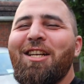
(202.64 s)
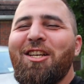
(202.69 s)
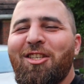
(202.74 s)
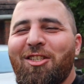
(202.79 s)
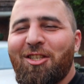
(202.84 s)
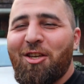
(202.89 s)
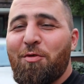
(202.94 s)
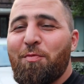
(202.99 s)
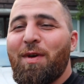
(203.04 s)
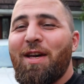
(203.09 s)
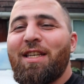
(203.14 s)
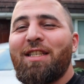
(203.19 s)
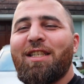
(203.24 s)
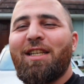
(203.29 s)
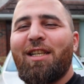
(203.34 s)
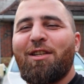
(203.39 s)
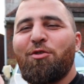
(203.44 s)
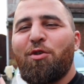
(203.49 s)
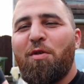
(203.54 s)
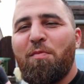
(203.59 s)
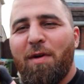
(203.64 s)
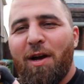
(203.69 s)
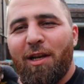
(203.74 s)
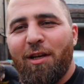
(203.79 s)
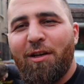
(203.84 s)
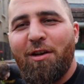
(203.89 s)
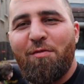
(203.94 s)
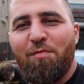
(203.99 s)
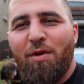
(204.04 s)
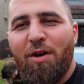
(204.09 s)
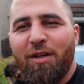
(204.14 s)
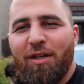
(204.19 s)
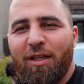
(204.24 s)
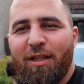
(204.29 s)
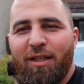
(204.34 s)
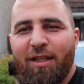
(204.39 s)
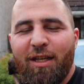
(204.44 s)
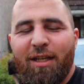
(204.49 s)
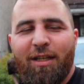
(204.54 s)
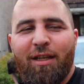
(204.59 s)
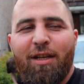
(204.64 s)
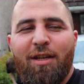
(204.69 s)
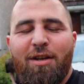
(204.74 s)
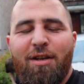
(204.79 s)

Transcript: So basically what my little monkey did